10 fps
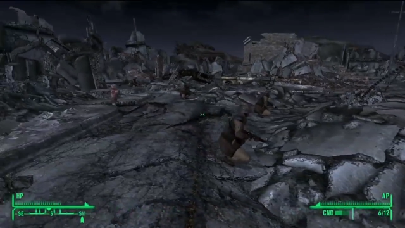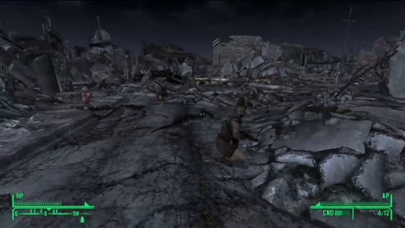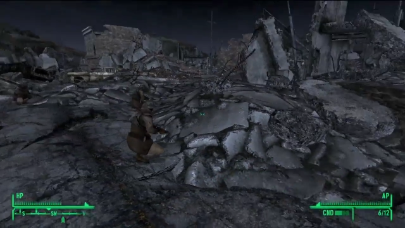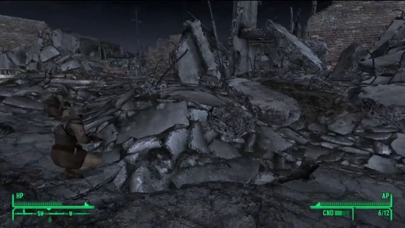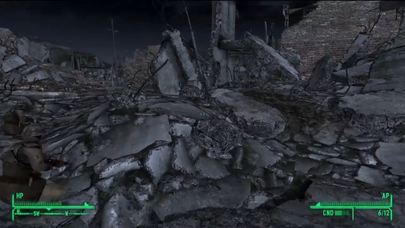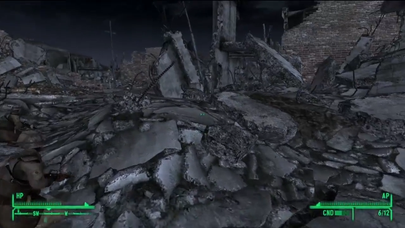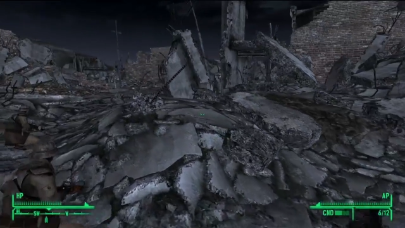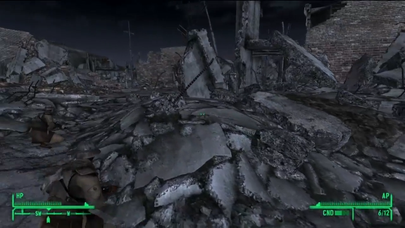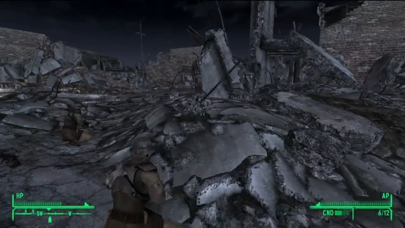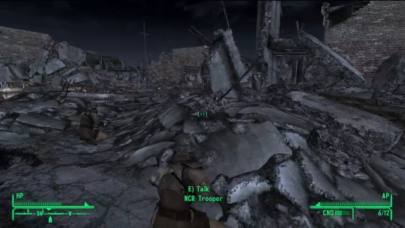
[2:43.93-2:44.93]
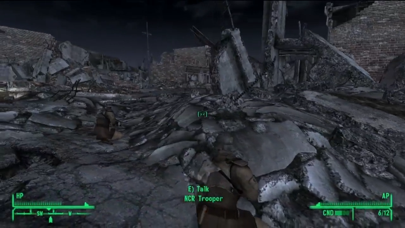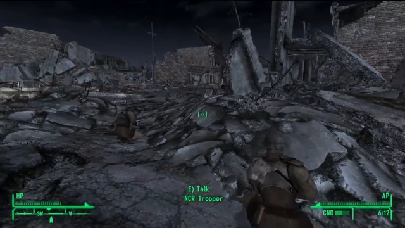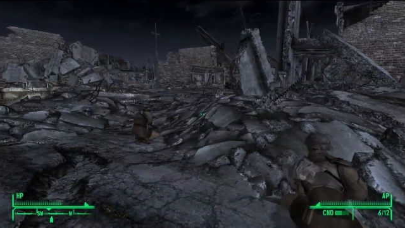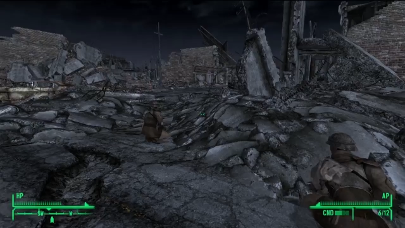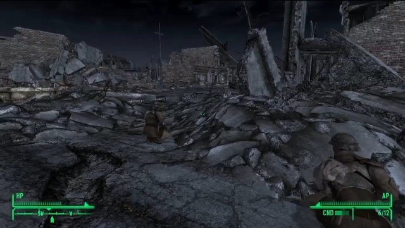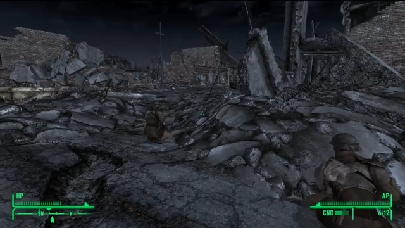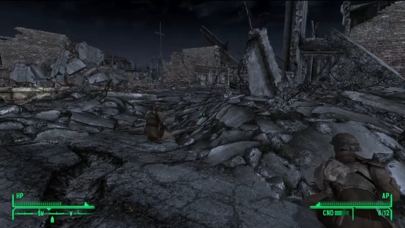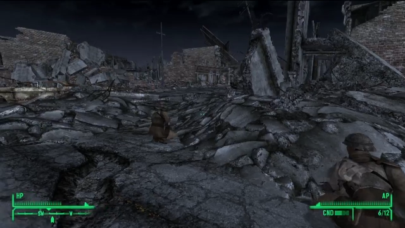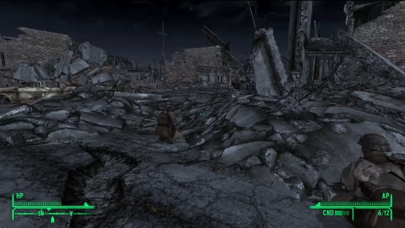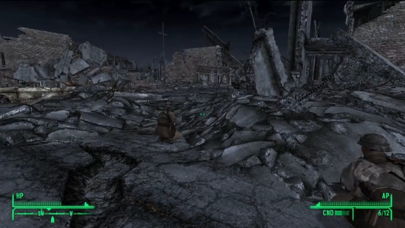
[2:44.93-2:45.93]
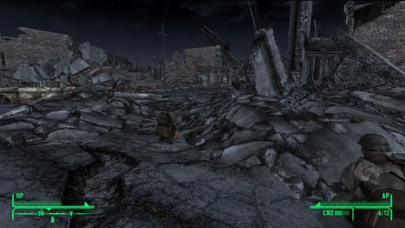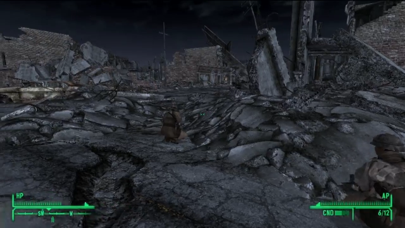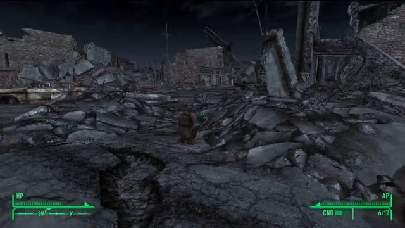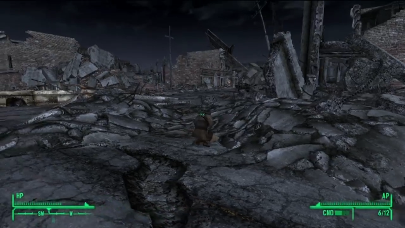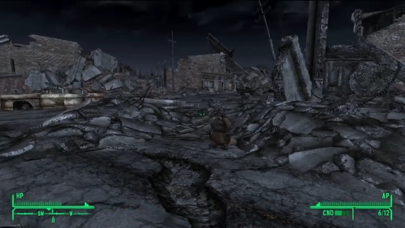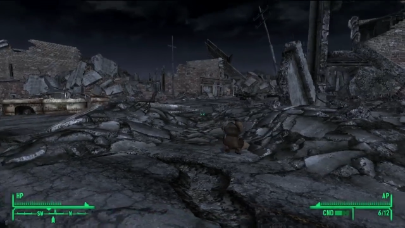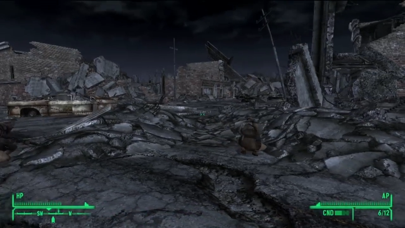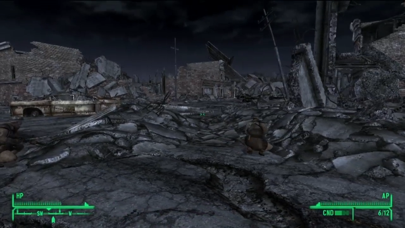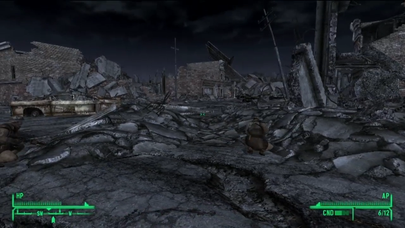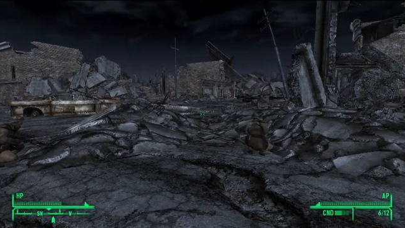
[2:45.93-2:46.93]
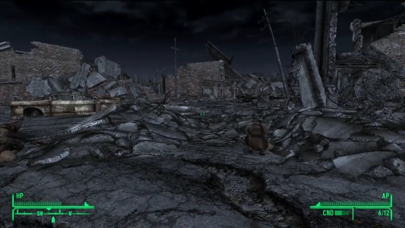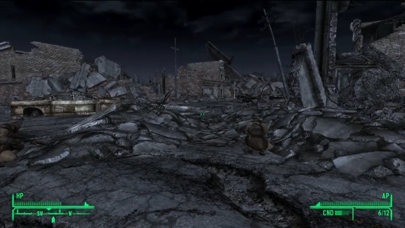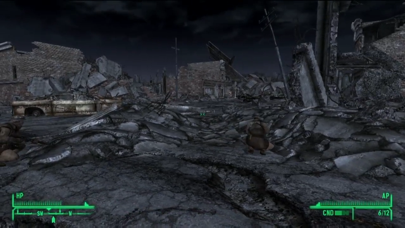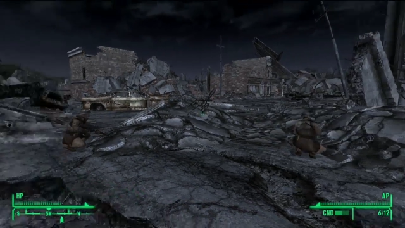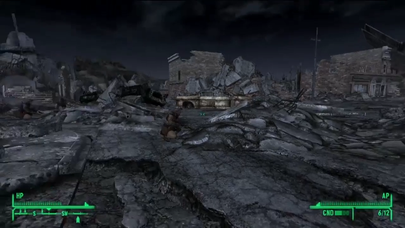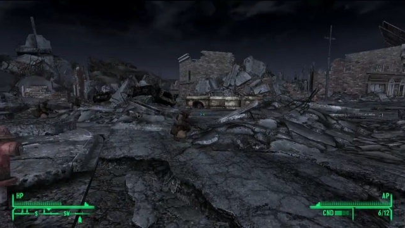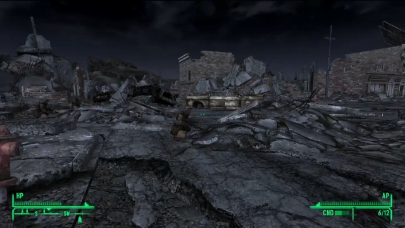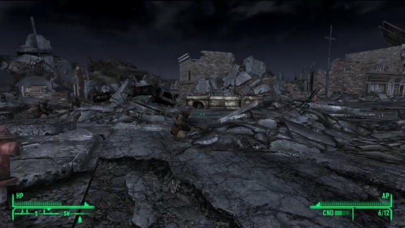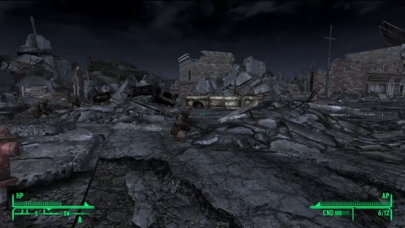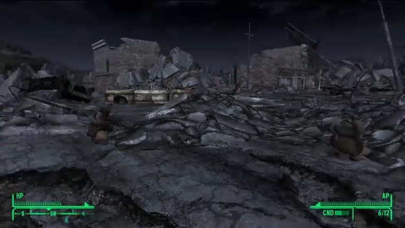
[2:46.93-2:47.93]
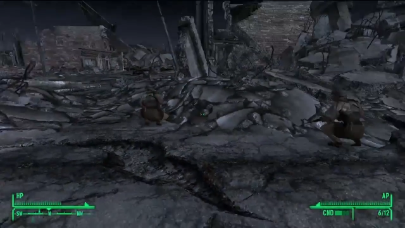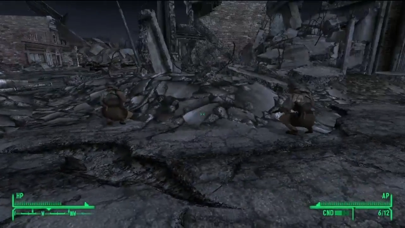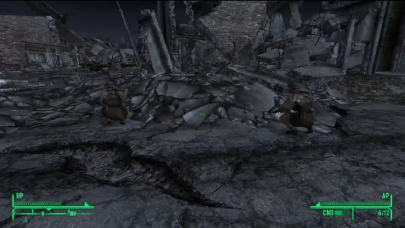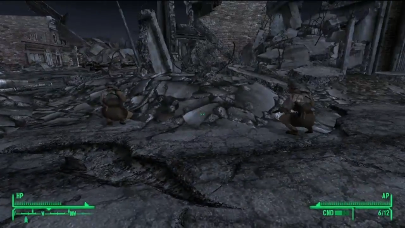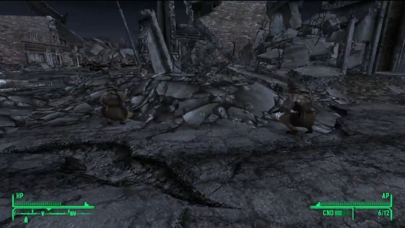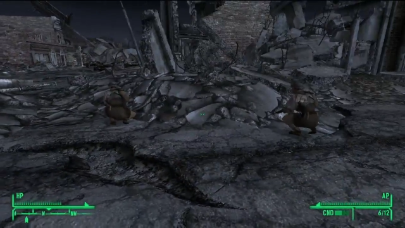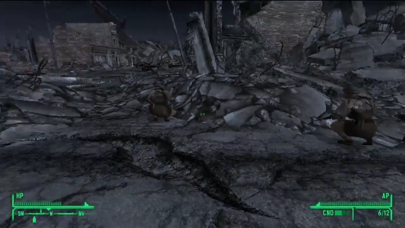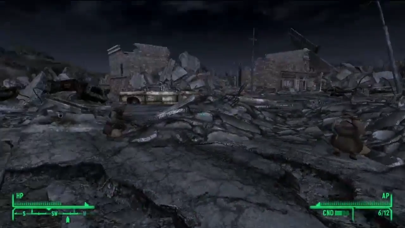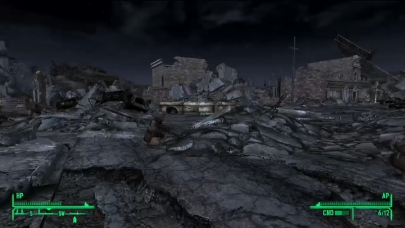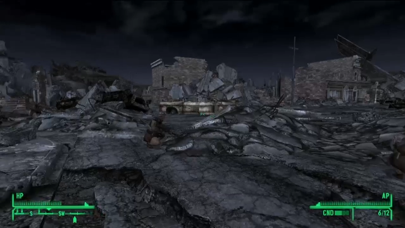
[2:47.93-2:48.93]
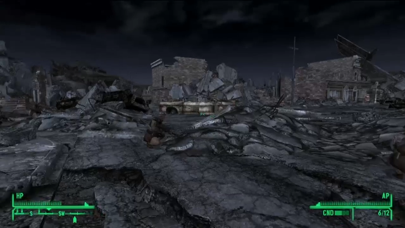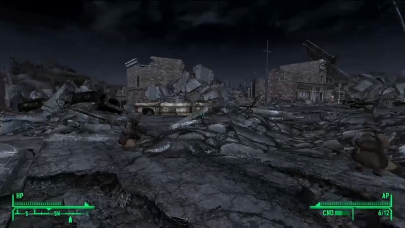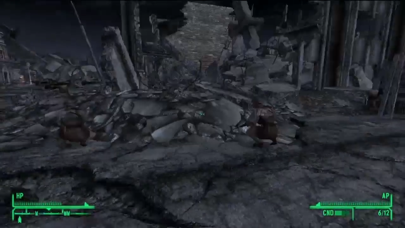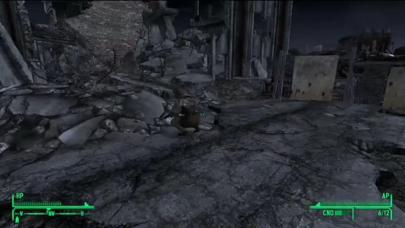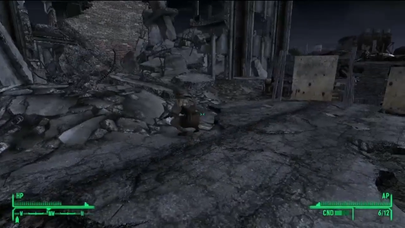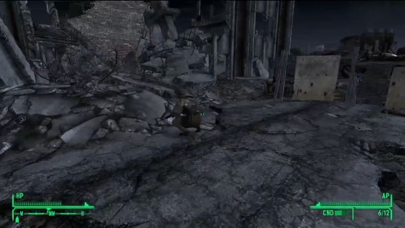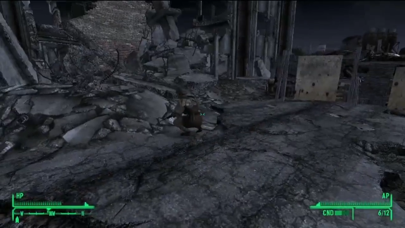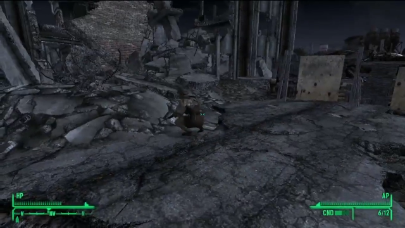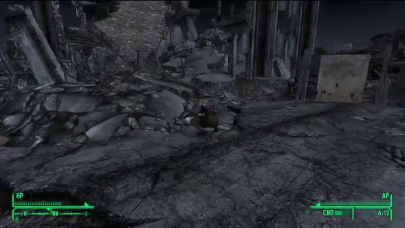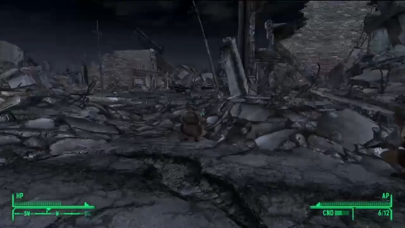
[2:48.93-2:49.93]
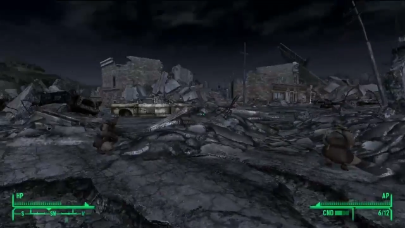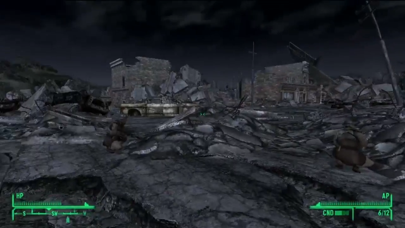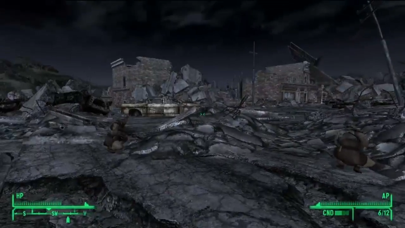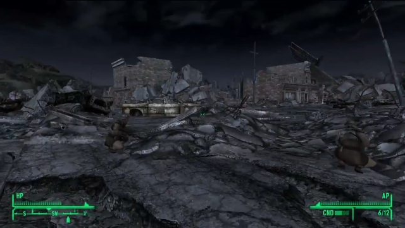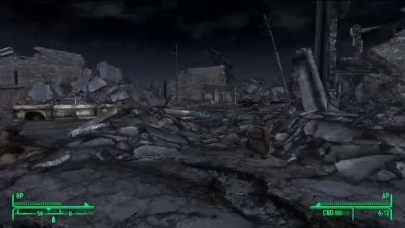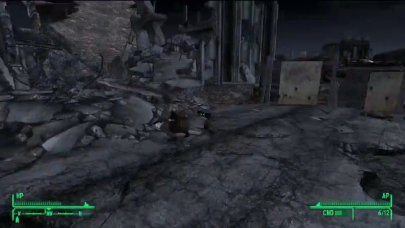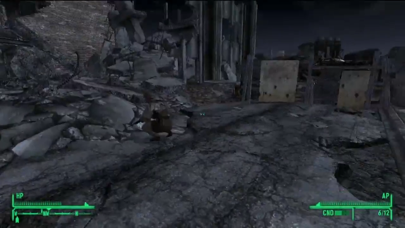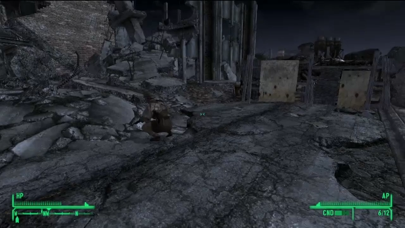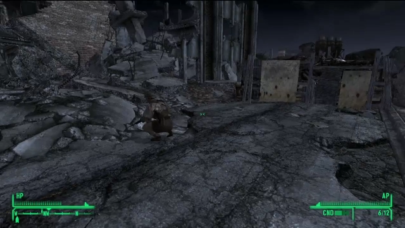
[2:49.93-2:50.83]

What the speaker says: [unreadable: no face in view]